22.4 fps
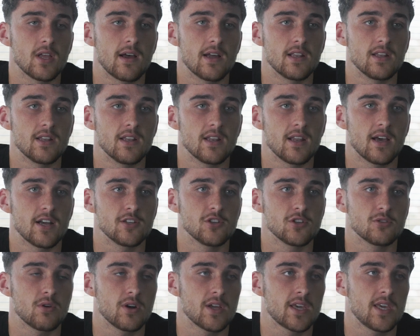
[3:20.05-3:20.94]
and I
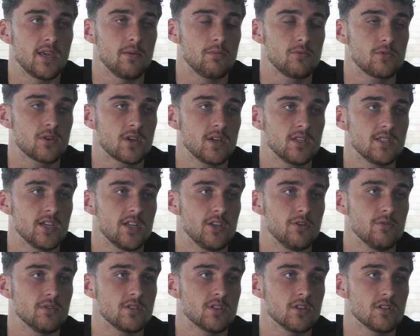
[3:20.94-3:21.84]
just want to keep
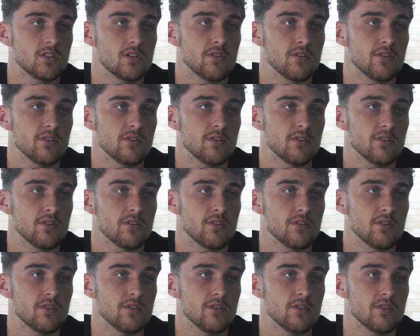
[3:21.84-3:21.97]
continuing to